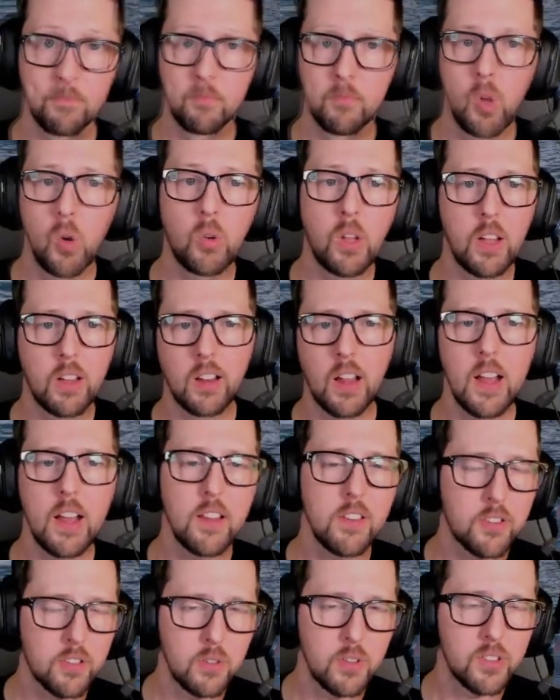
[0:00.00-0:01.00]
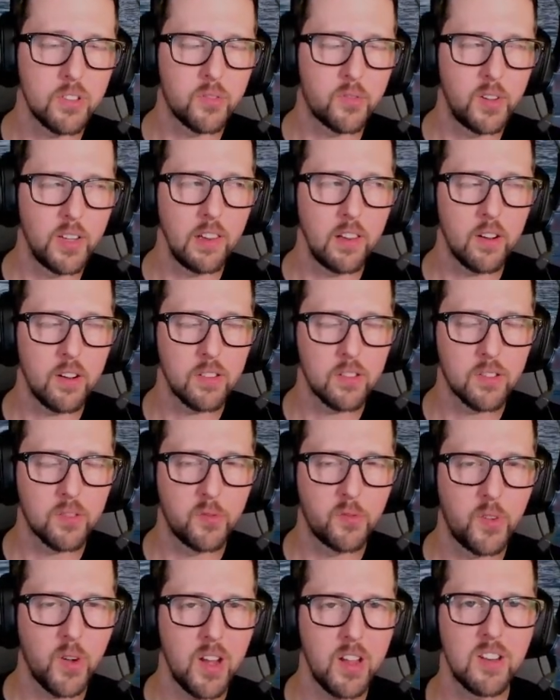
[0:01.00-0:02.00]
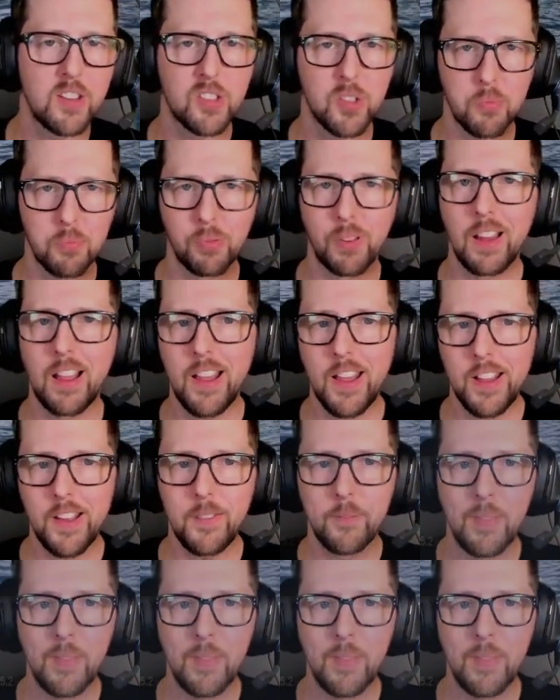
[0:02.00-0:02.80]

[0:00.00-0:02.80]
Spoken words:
Okay, Clyde, so is Velos fun to play?